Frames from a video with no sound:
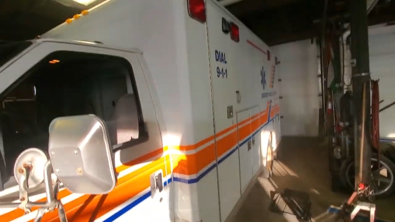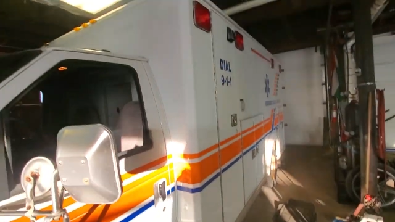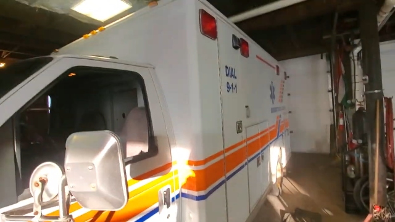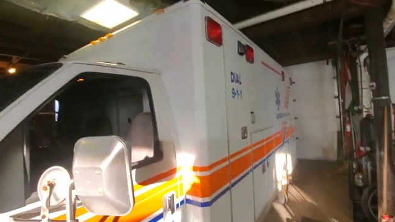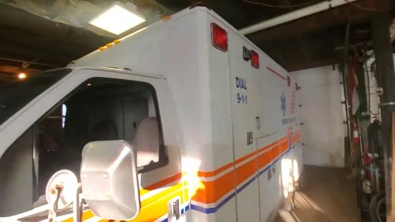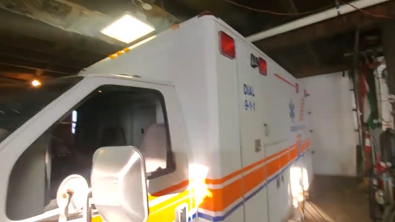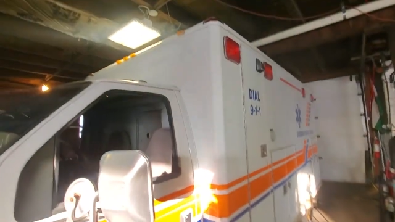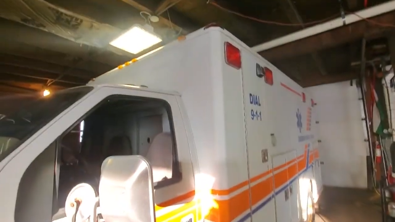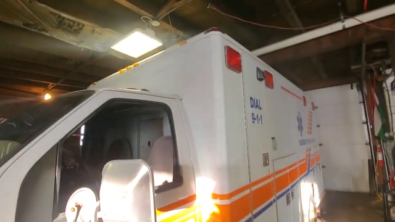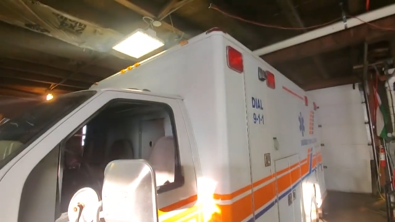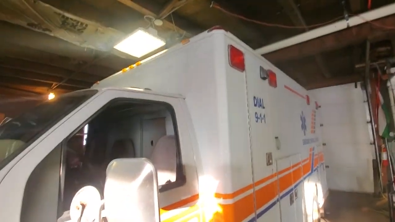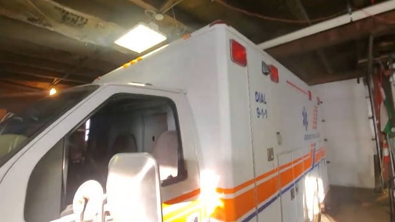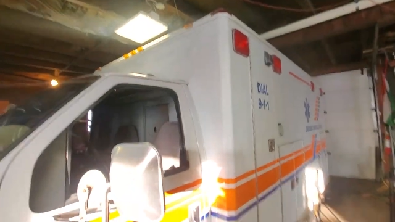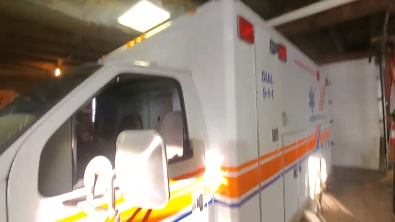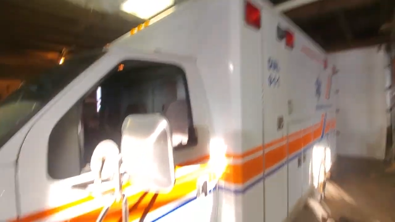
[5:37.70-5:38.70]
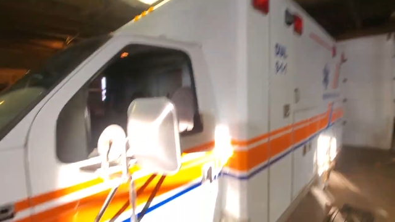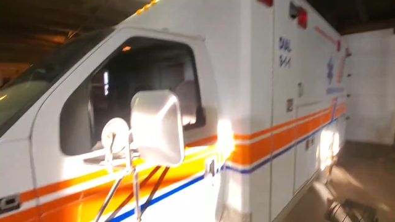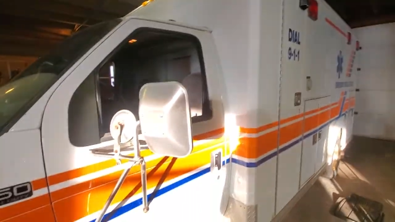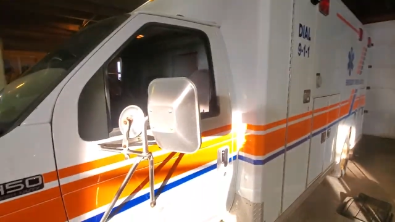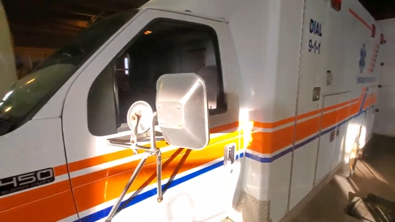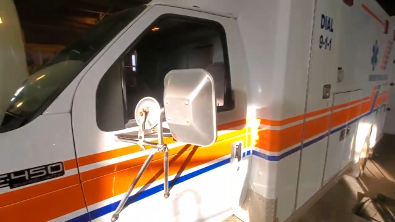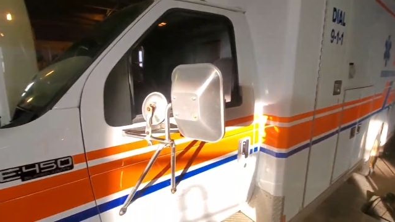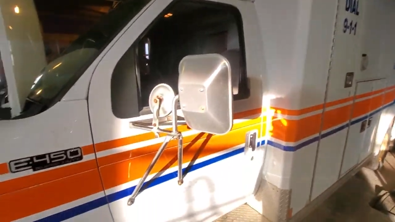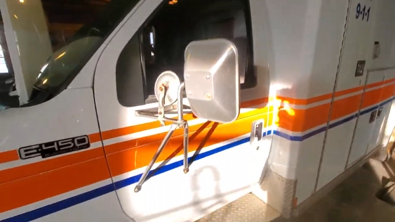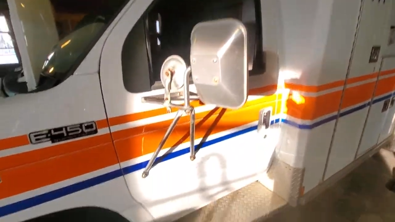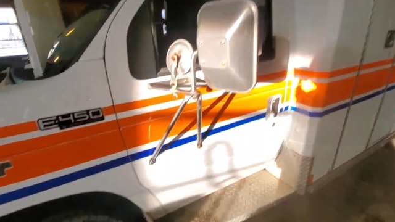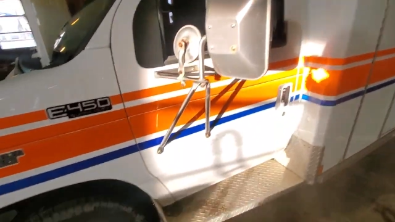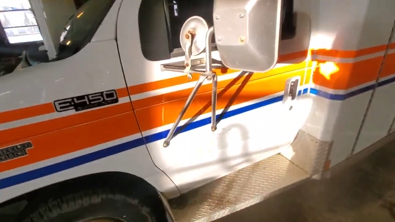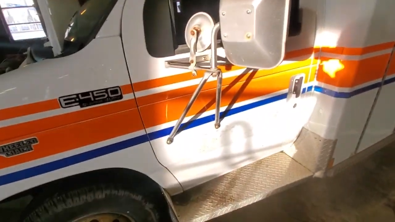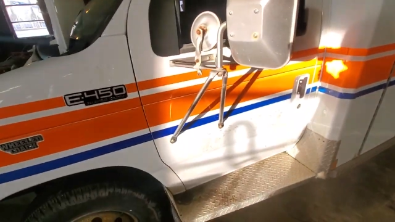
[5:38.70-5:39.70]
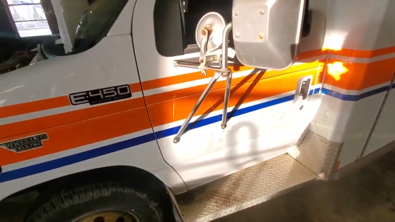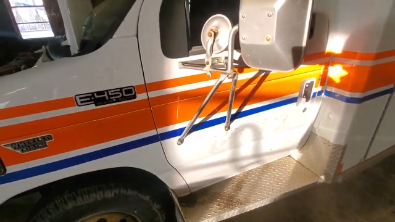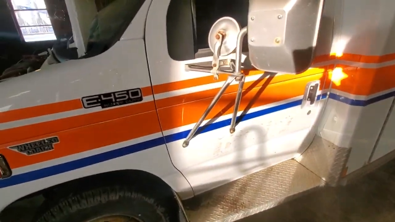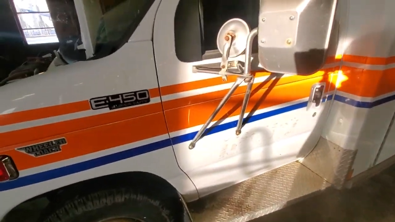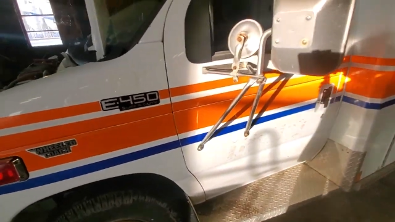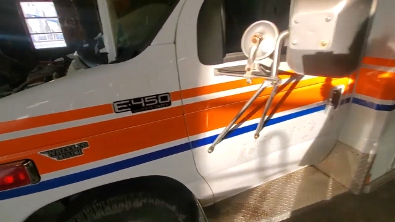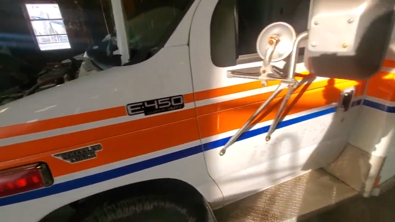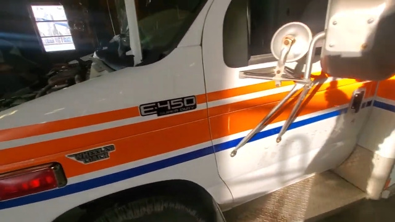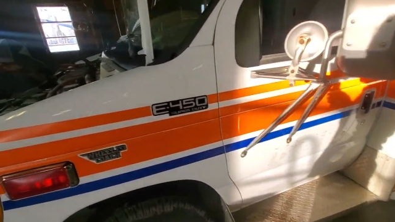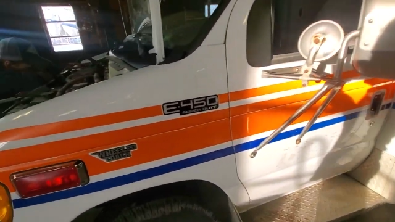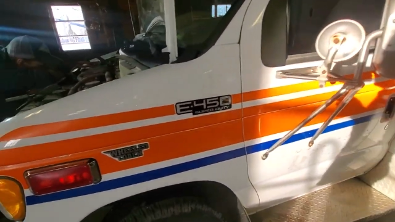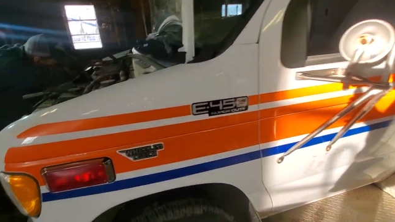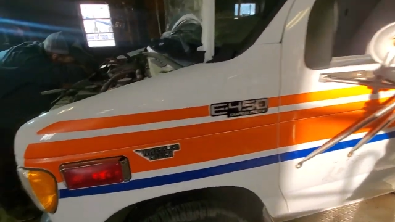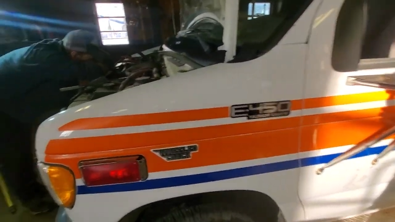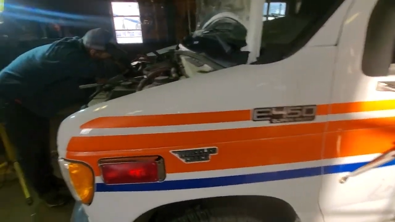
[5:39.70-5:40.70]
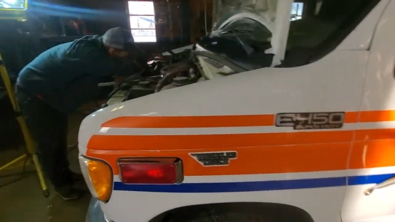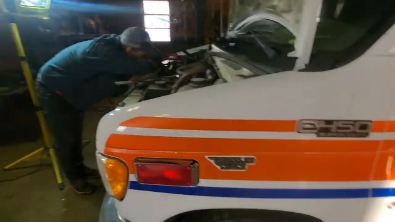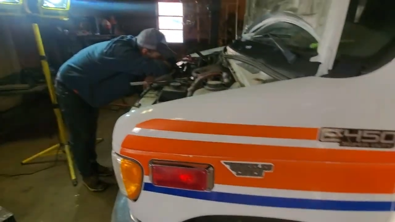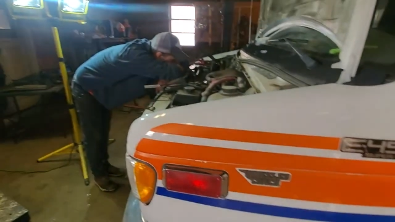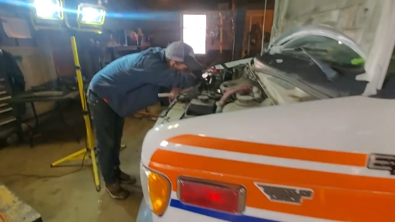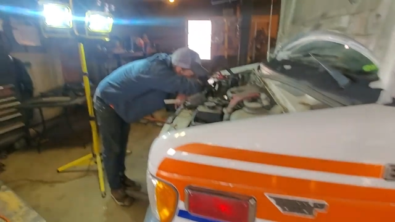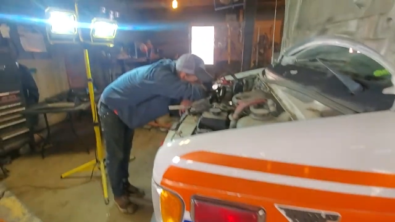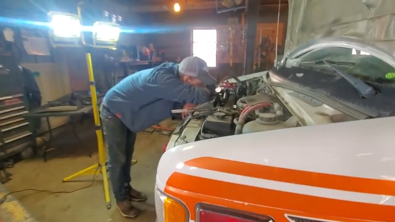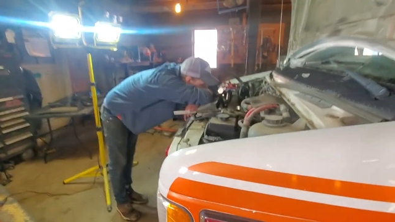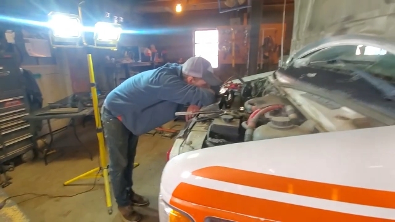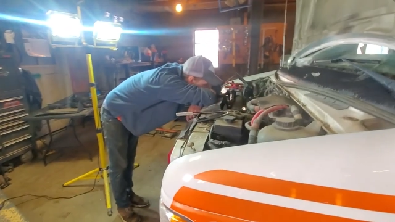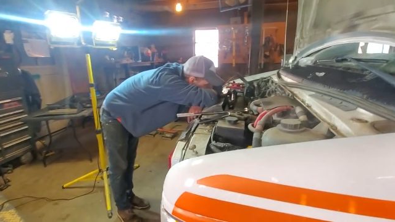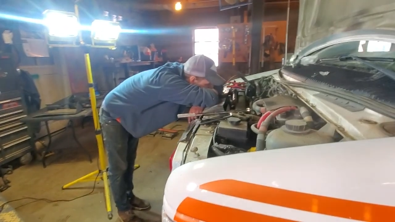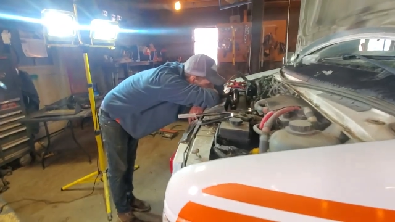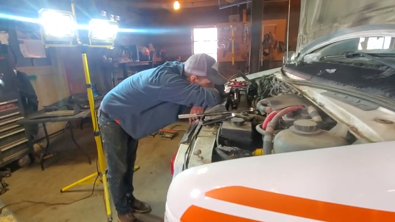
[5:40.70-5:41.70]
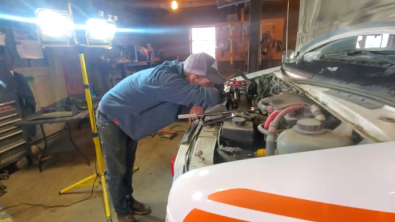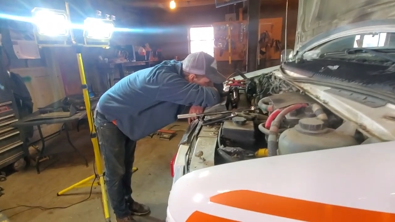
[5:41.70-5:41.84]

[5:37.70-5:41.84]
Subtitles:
(no speaker visible)